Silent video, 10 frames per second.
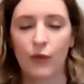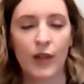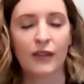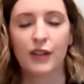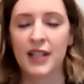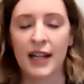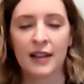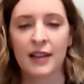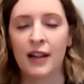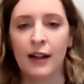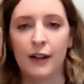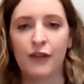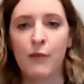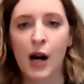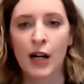whatever date of
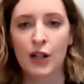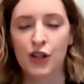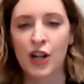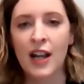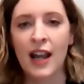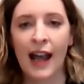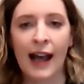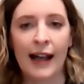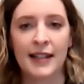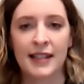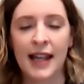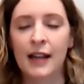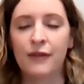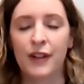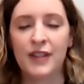March at
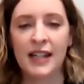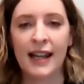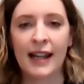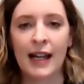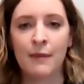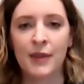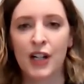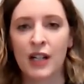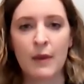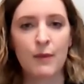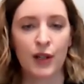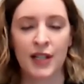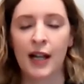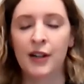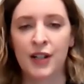10:15 a.m., they're going to be booked
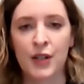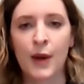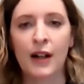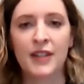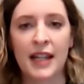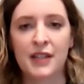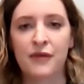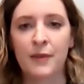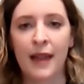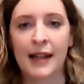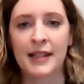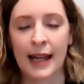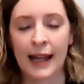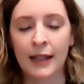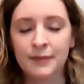112 days from that
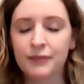day